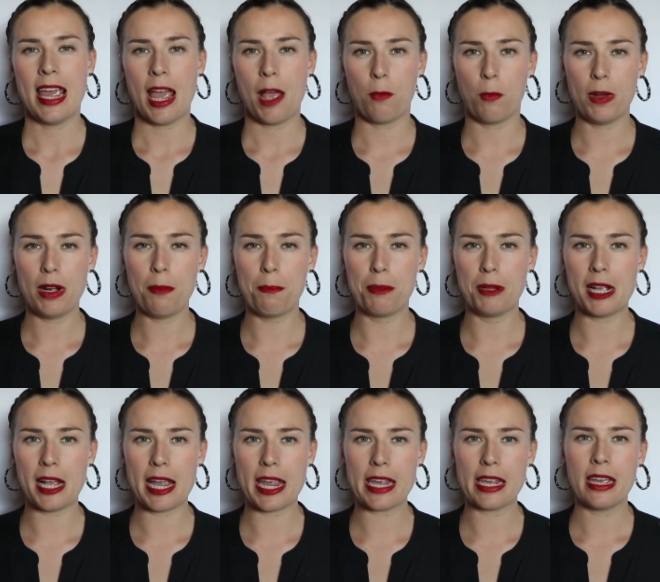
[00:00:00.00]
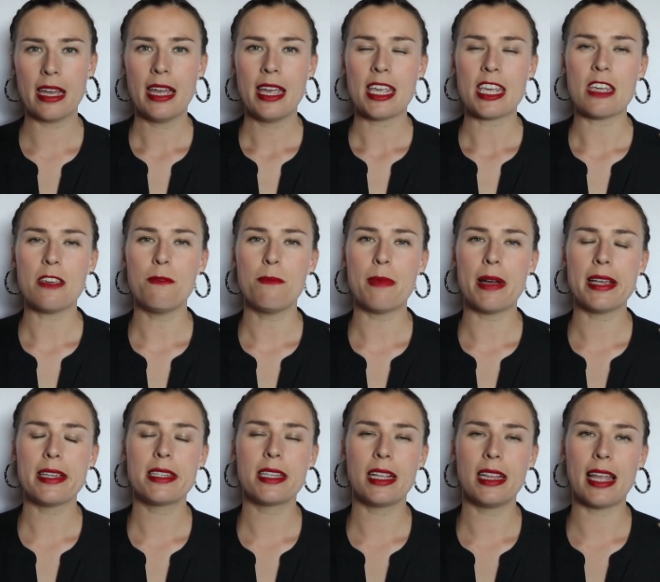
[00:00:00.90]
And when applying, you
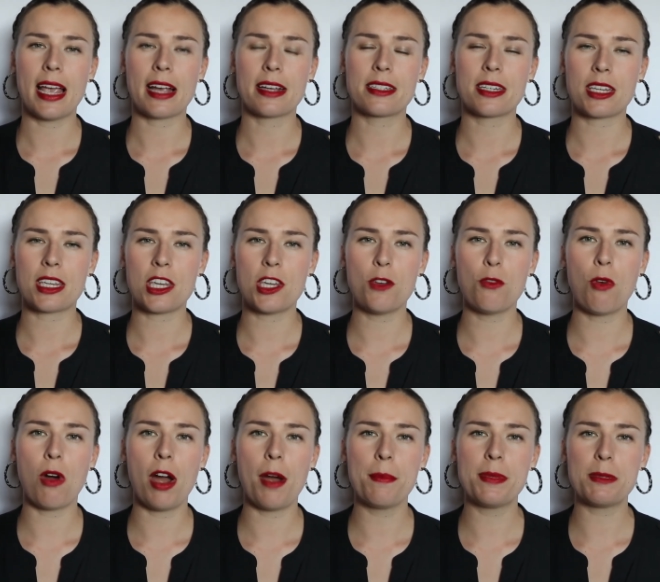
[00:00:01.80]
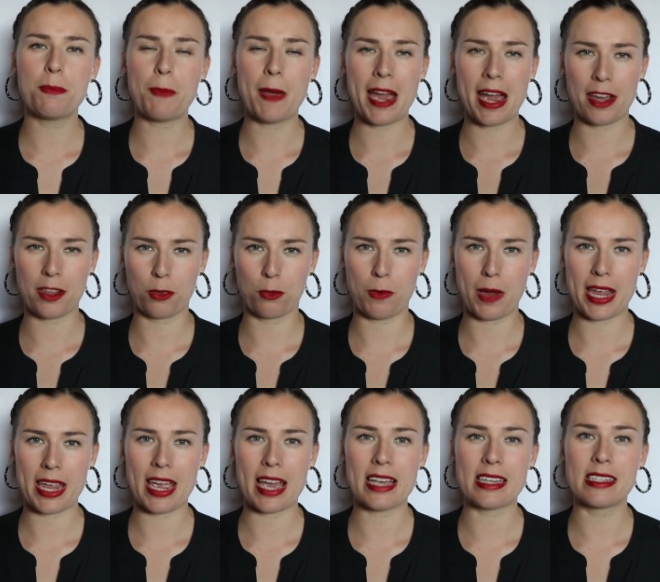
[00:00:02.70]
must select QuARMS
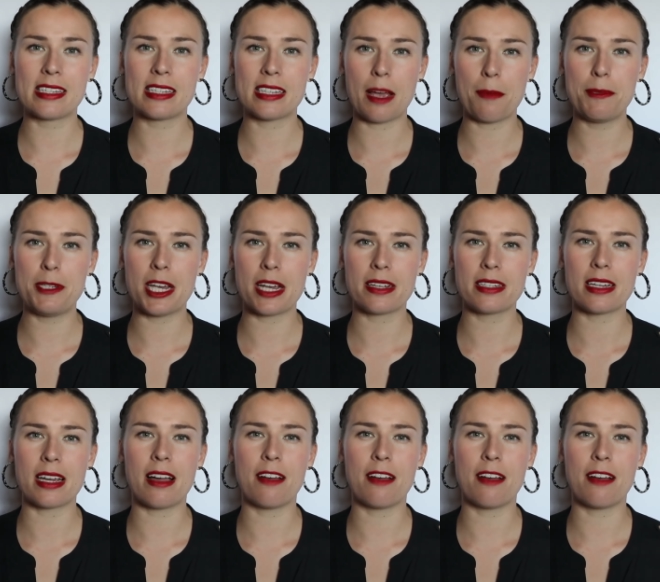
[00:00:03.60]
Pathway as subject